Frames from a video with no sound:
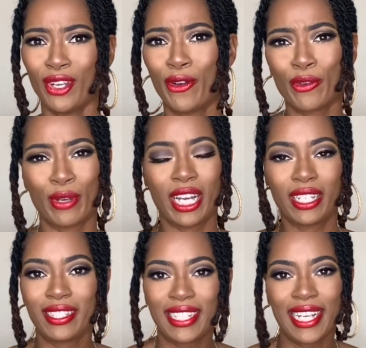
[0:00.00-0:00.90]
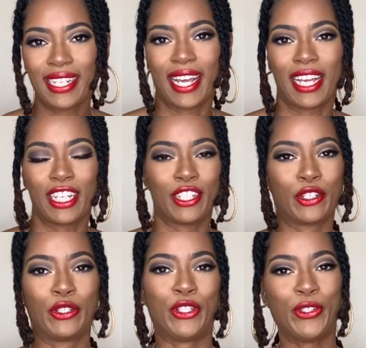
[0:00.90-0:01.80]
a regular date night. You
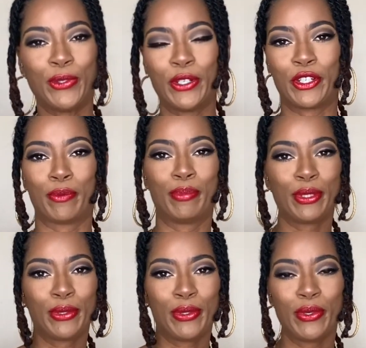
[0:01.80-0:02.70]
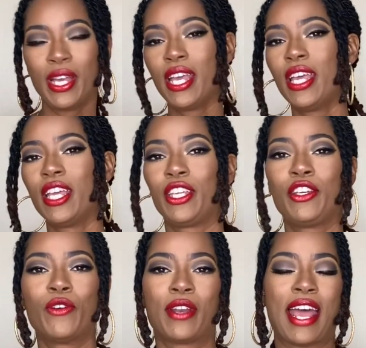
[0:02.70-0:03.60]
know, you and your boo, you
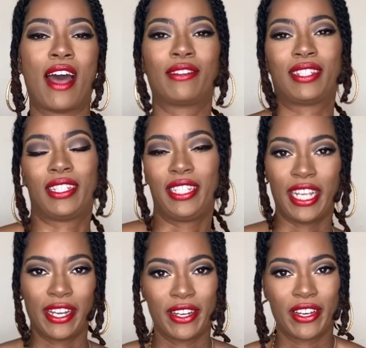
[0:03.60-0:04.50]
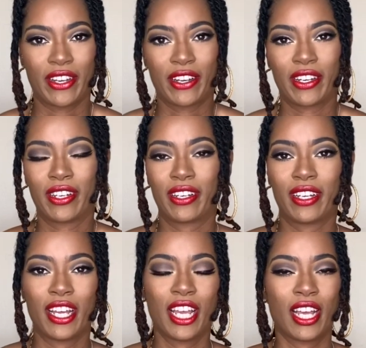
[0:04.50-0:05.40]
going out to
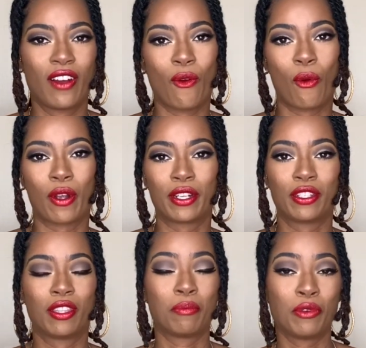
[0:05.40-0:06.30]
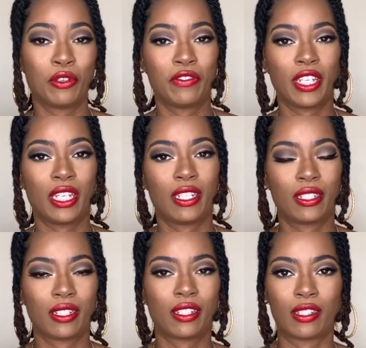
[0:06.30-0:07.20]
dinner or to the movies.
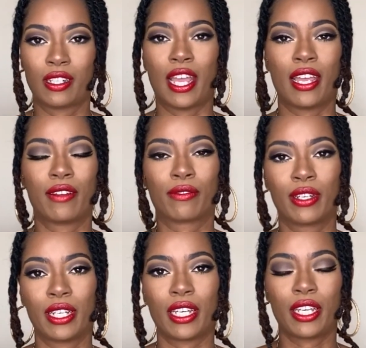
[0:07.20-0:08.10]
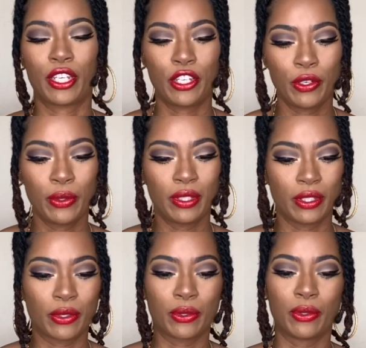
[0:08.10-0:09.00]
This is just a really cute
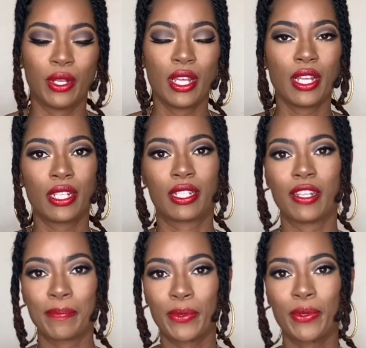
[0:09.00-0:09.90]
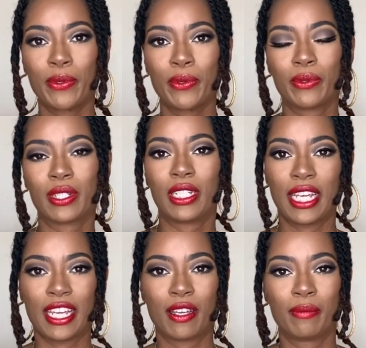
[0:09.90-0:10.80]
little simple
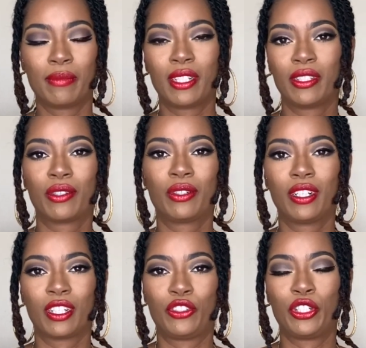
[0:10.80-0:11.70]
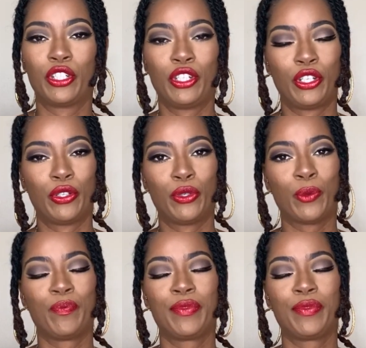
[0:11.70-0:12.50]
glam little look that you can do